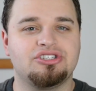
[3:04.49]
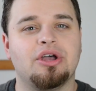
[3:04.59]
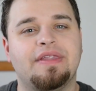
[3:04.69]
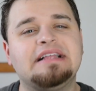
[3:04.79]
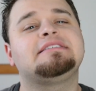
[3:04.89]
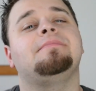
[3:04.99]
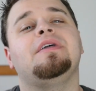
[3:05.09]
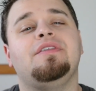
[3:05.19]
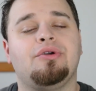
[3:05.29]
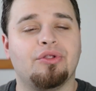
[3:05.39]
So that's
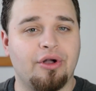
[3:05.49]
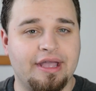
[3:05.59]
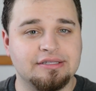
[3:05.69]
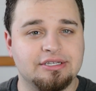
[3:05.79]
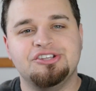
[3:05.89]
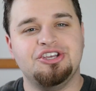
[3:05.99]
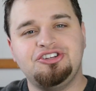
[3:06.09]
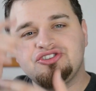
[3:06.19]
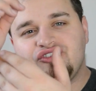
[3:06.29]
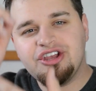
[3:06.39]
something you can look into. So
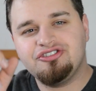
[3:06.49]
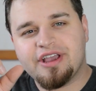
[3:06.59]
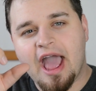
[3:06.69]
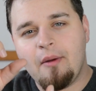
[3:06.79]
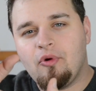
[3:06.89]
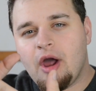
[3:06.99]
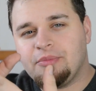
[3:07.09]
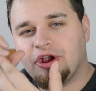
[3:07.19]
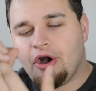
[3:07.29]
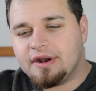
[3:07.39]
you just raise your camera
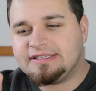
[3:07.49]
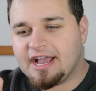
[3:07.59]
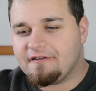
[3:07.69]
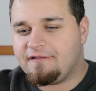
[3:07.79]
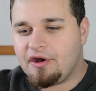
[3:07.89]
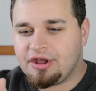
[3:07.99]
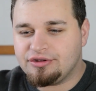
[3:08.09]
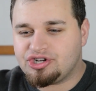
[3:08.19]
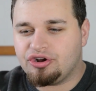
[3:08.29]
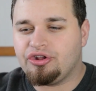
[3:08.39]
up, you're going to take a photo,
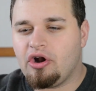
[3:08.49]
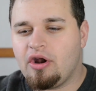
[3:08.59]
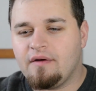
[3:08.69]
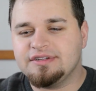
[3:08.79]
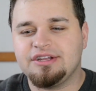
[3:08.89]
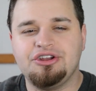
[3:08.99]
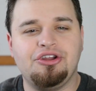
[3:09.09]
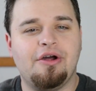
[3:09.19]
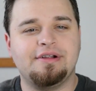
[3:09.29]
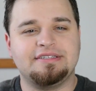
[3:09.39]
you turn it on, all of a sudden
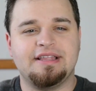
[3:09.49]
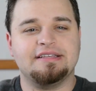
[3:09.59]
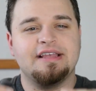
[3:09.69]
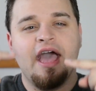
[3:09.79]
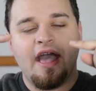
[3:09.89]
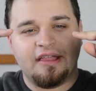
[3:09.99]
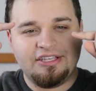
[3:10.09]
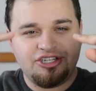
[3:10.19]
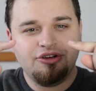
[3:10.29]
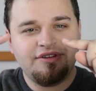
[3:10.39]
you notice this,
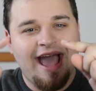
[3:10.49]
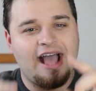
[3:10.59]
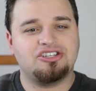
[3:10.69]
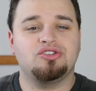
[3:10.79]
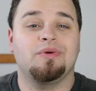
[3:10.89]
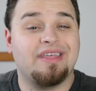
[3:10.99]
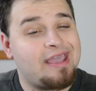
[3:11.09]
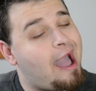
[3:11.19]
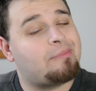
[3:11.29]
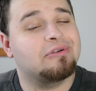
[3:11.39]
these two dashes with a
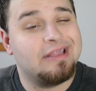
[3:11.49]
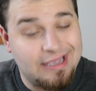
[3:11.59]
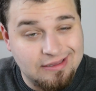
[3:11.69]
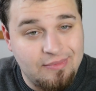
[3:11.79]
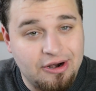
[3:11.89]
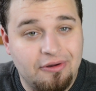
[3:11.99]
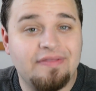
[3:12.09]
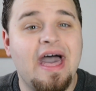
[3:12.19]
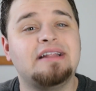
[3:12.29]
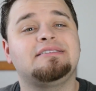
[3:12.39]
capital E in the middle.
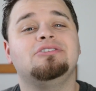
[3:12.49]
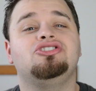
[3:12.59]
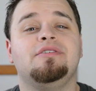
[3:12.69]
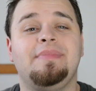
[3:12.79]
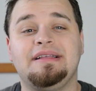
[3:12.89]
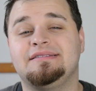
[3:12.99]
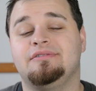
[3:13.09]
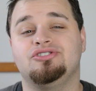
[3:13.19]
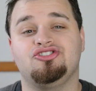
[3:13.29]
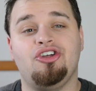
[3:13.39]
And that essentially means
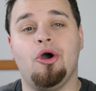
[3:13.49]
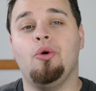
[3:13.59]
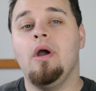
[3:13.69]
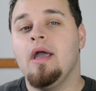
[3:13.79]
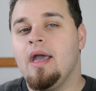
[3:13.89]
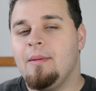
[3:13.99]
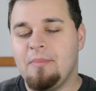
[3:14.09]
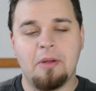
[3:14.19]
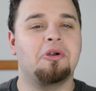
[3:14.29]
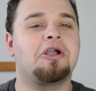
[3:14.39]
there is no
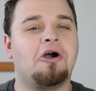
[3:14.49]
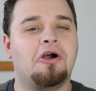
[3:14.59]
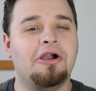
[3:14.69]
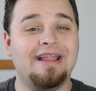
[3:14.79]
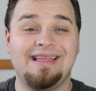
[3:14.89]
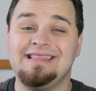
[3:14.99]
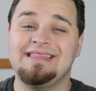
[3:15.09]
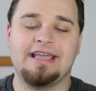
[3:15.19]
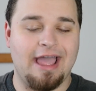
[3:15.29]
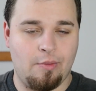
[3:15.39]
memory card
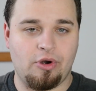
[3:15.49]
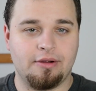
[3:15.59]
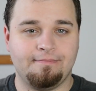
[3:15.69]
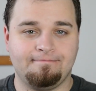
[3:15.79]
in the camera.